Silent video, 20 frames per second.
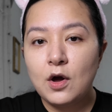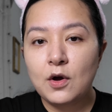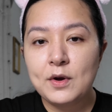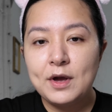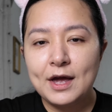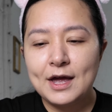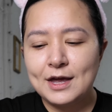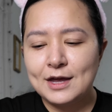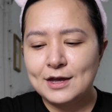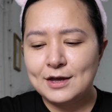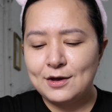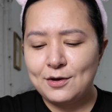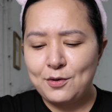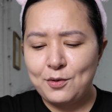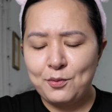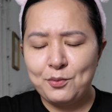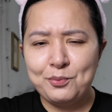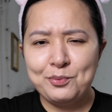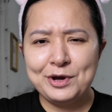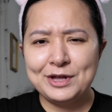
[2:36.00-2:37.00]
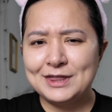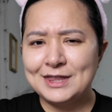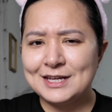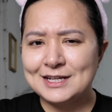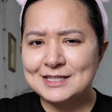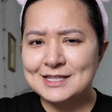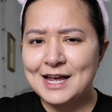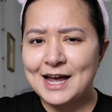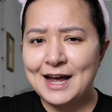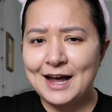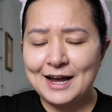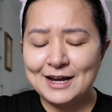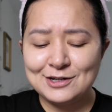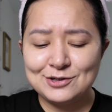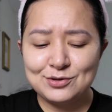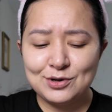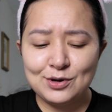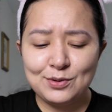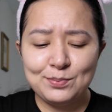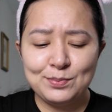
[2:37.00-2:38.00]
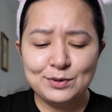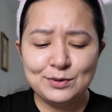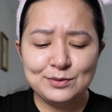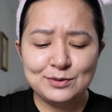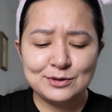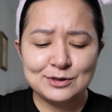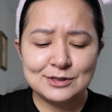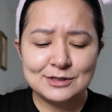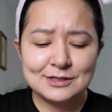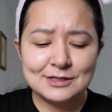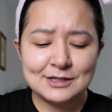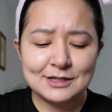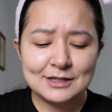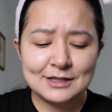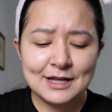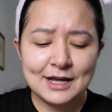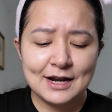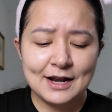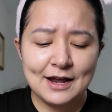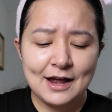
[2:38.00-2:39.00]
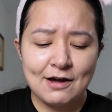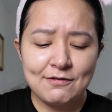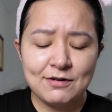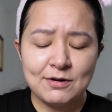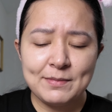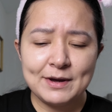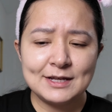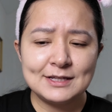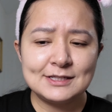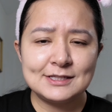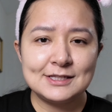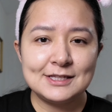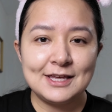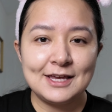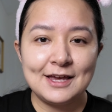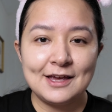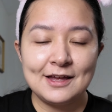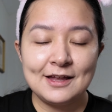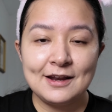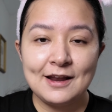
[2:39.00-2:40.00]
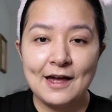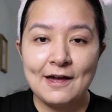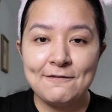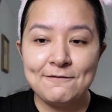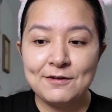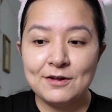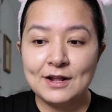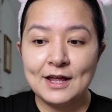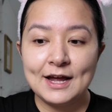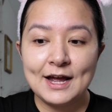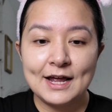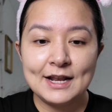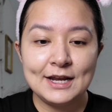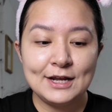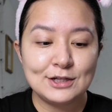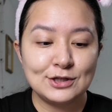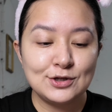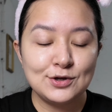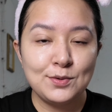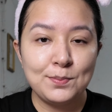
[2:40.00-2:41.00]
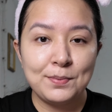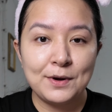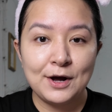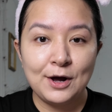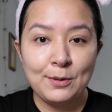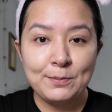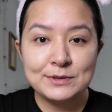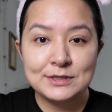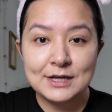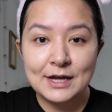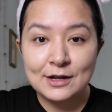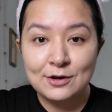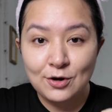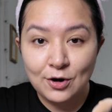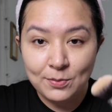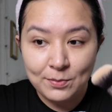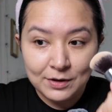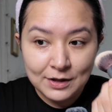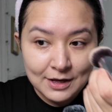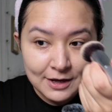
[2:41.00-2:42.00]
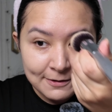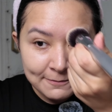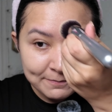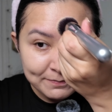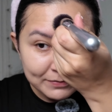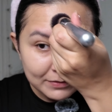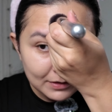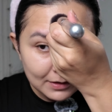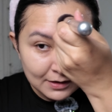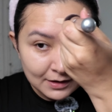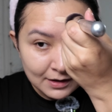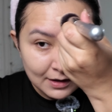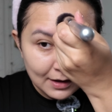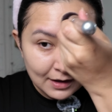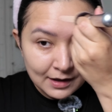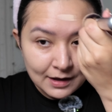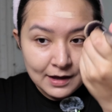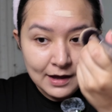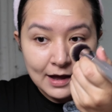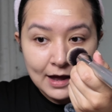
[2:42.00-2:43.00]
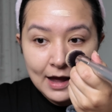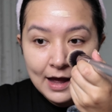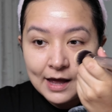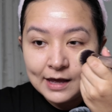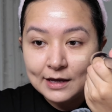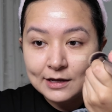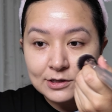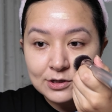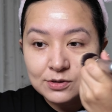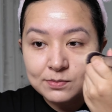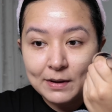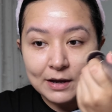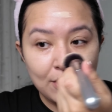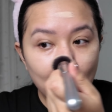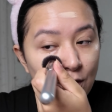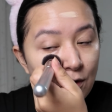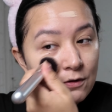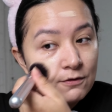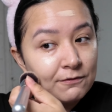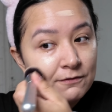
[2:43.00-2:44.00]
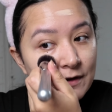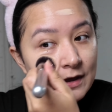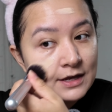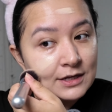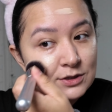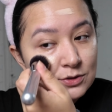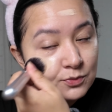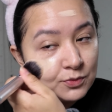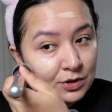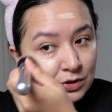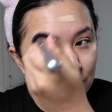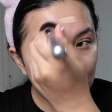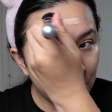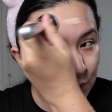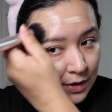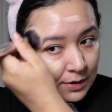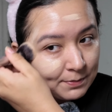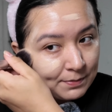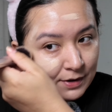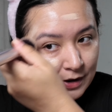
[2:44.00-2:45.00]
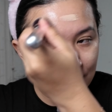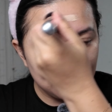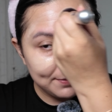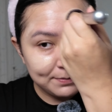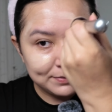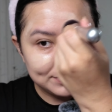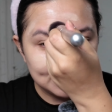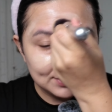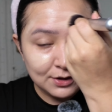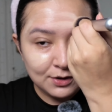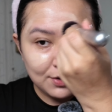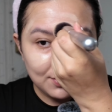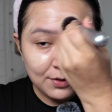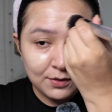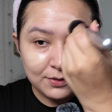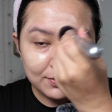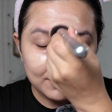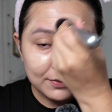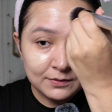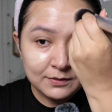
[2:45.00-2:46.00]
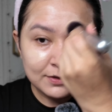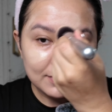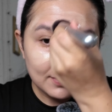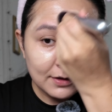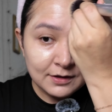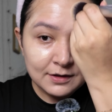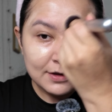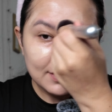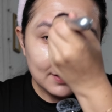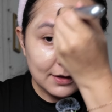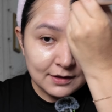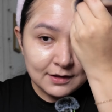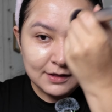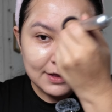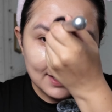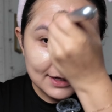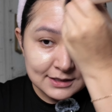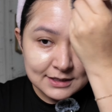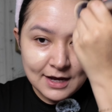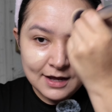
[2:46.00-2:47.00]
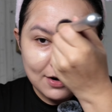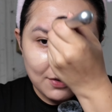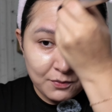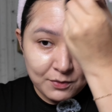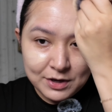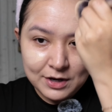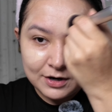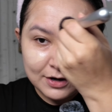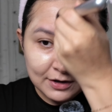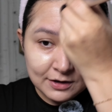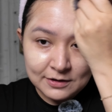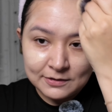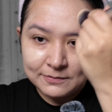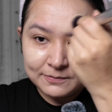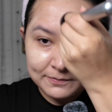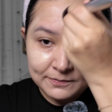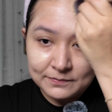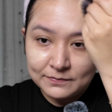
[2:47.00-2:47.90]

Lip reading: Okay, with this Hydro Boost that I have on my skin, I feel like I need two pumps, and normally I can do my whole face with one pump, so that's kind of weird.